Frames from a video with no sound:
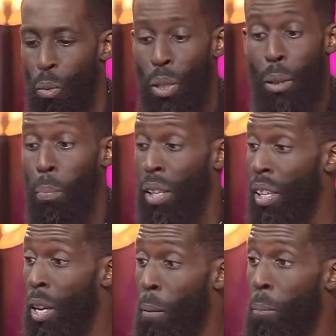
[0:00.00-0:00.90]
We
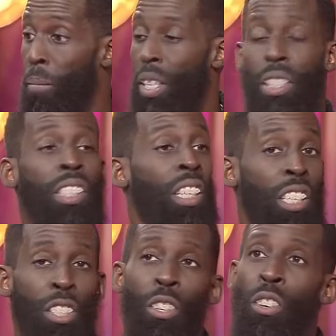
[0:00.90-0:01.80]
split up. She
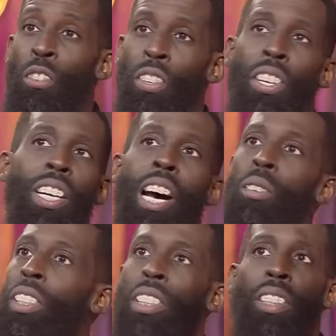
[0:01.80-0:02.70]
said it's over, and I
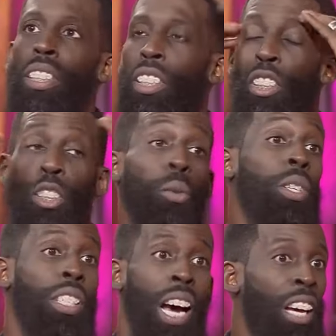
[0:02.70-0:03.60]
was just
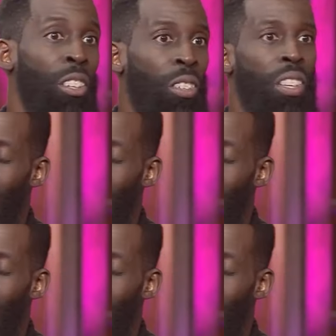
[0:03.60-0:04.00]
suicidal.